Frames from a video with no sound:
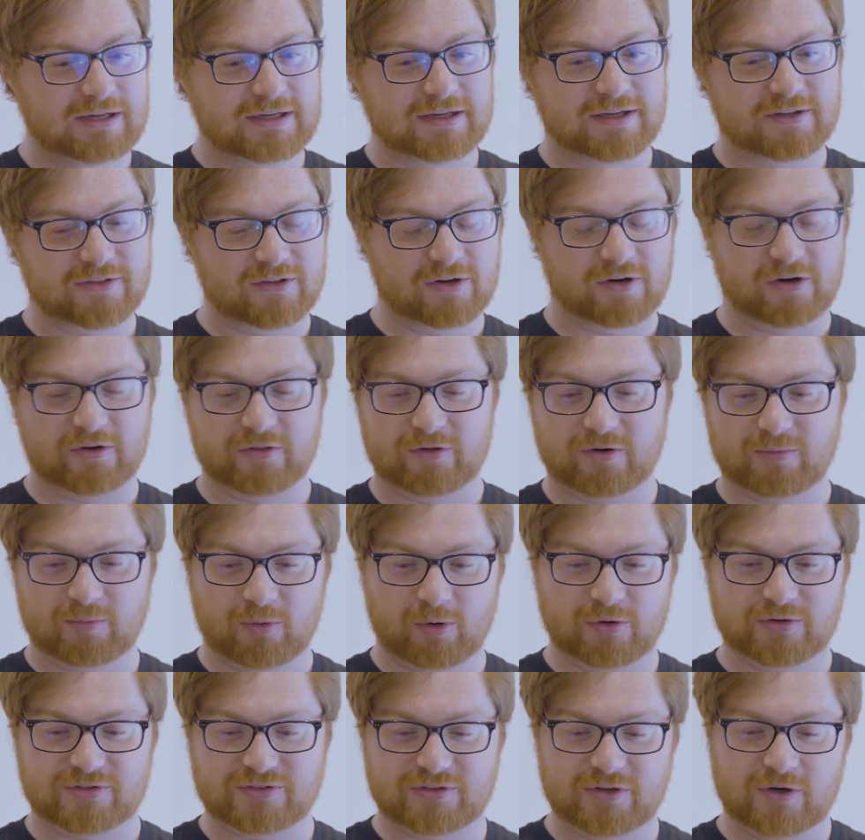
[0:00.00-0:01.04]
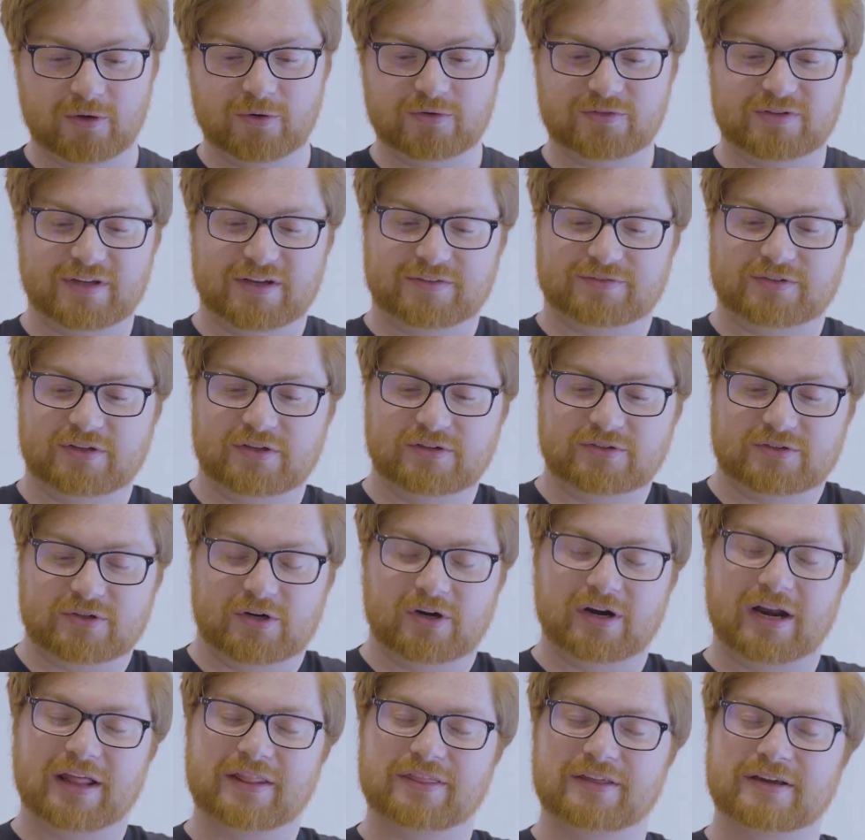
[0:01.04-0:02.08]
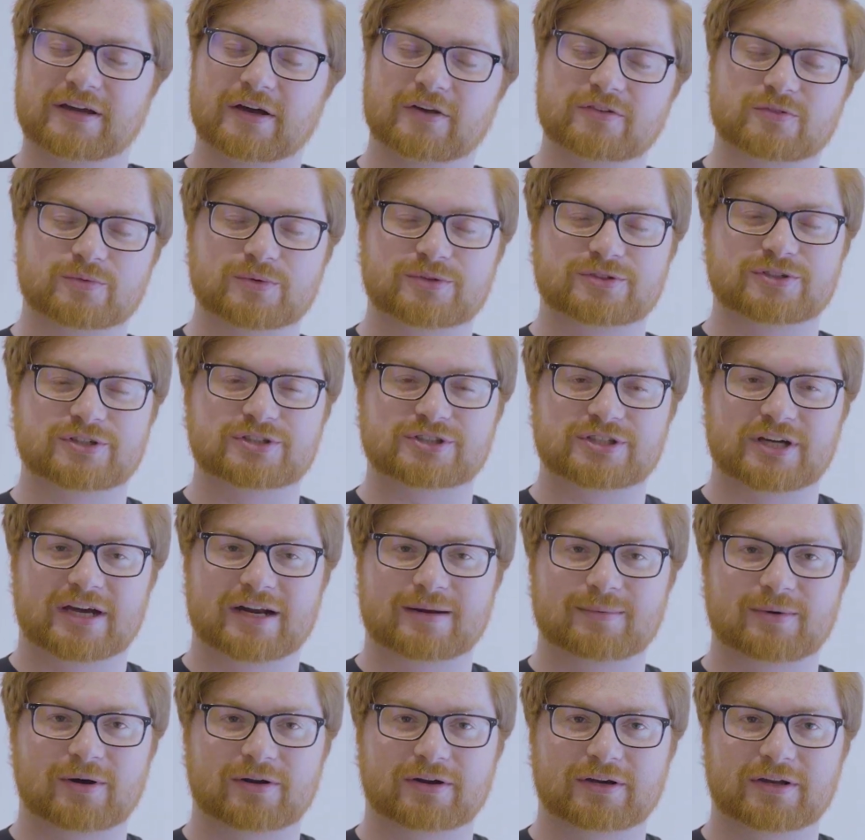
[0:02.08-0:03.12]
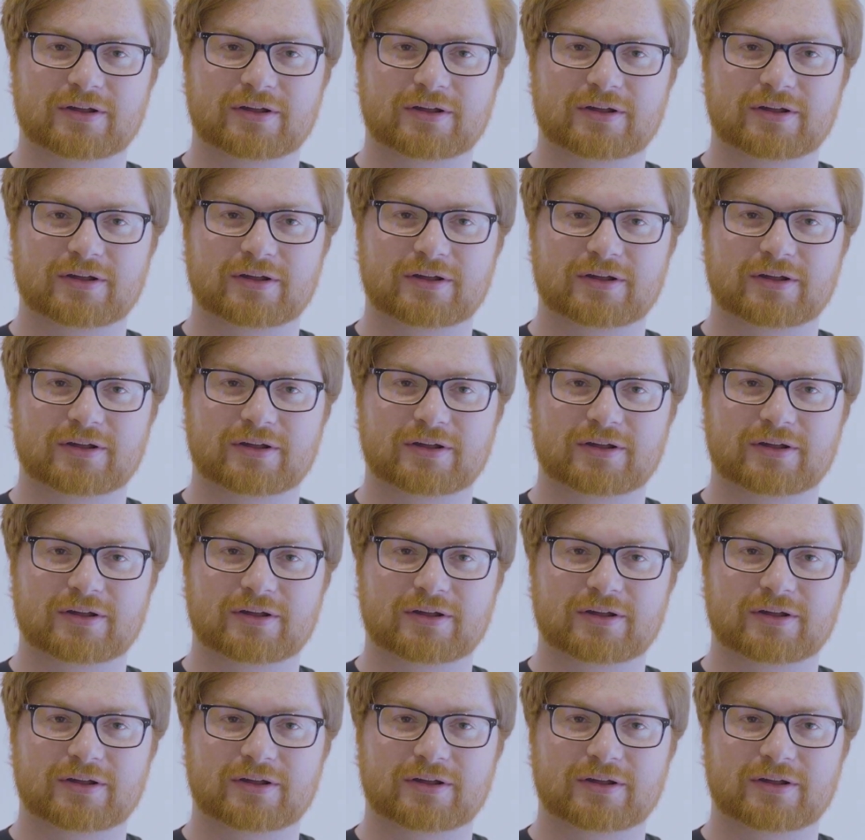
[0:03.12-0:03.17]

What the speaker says: Are there more stones left unturned? Anything else we should chat about?